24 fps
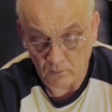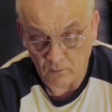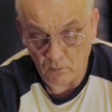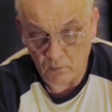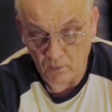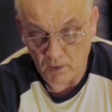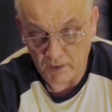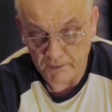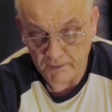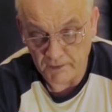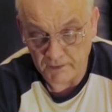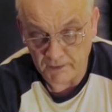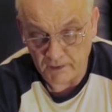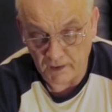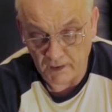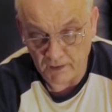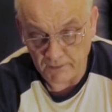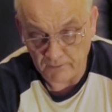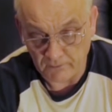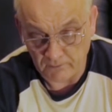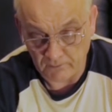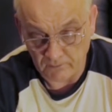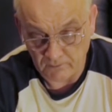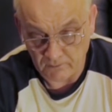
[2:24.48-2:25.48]
Why they
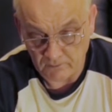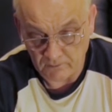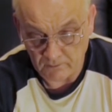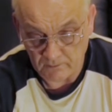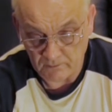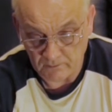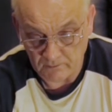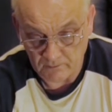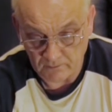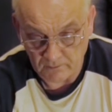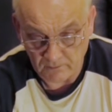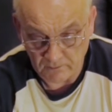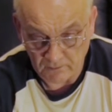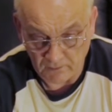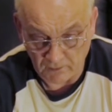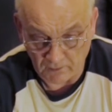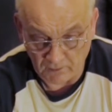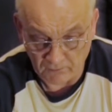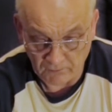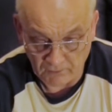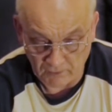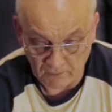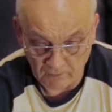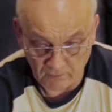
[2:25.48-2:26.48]
can't,
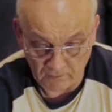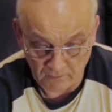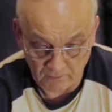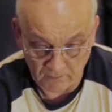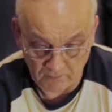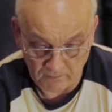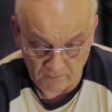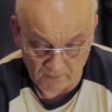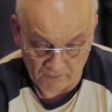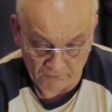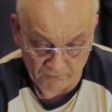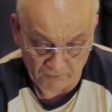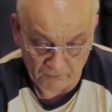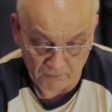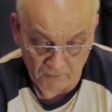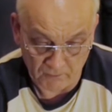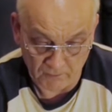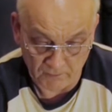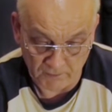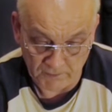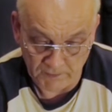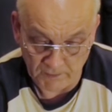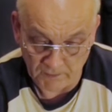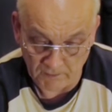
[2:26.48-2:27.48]
there's a
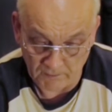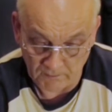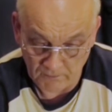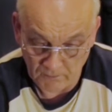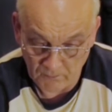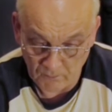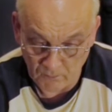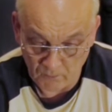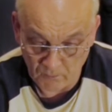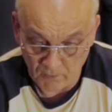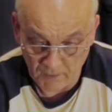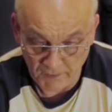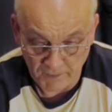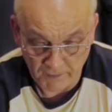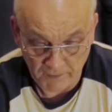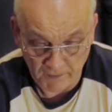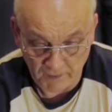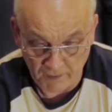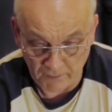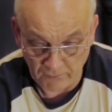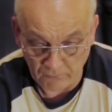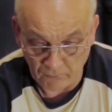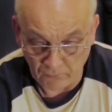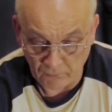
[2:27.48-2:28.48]
slot here, why they
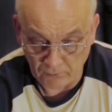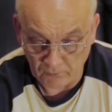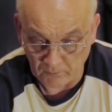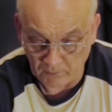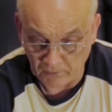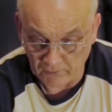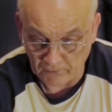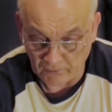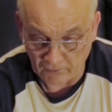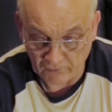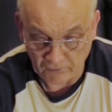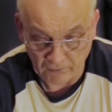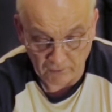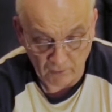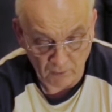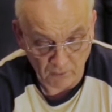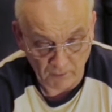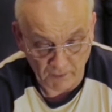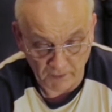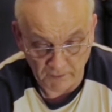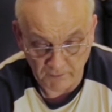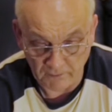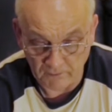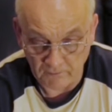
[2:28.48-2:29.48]
can't use them as a
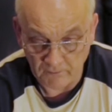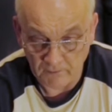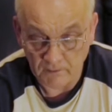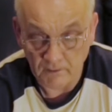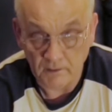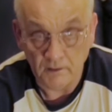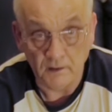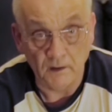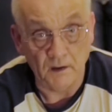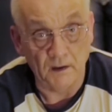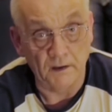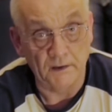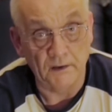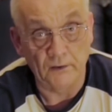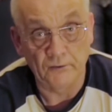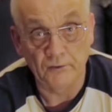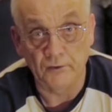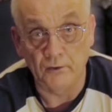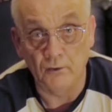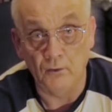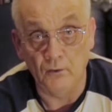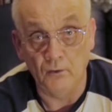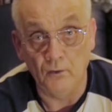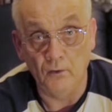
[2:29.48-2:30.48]
slot in and a
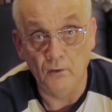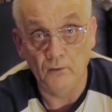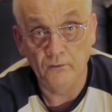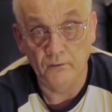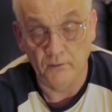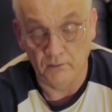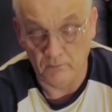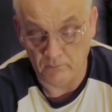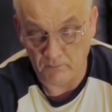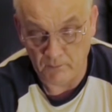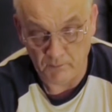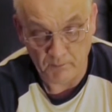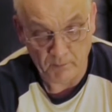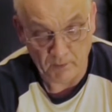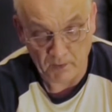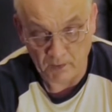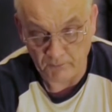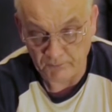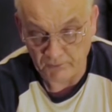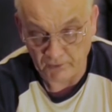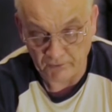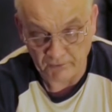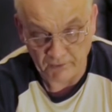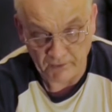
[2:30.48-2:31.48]
slot off with
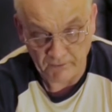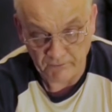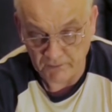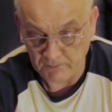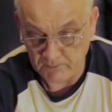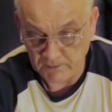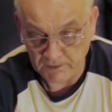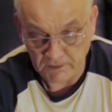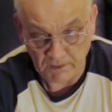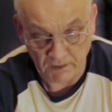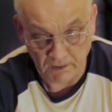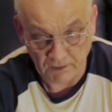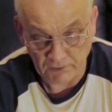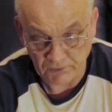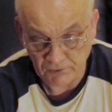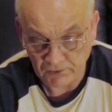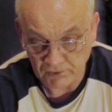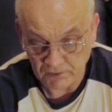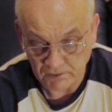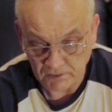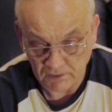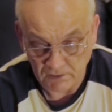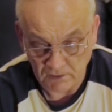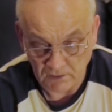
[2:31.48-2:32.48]
perhaps a safety wee
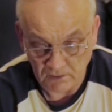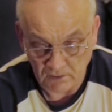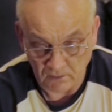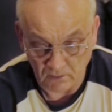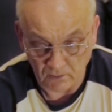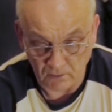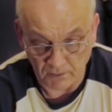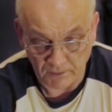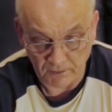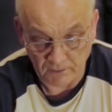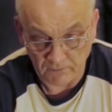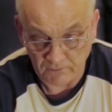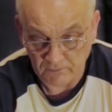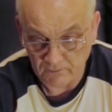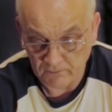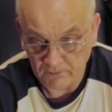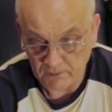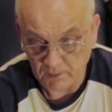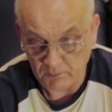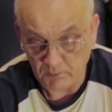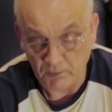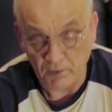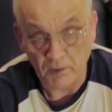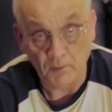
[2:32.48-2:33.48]
catch on it
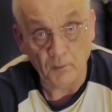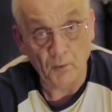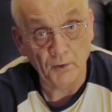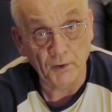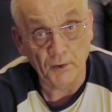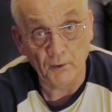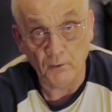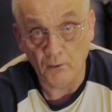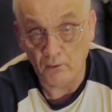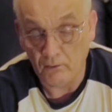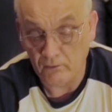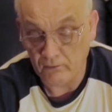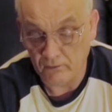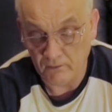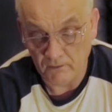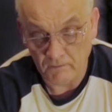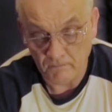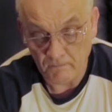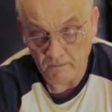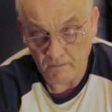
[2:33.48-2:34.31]
to put them on and off,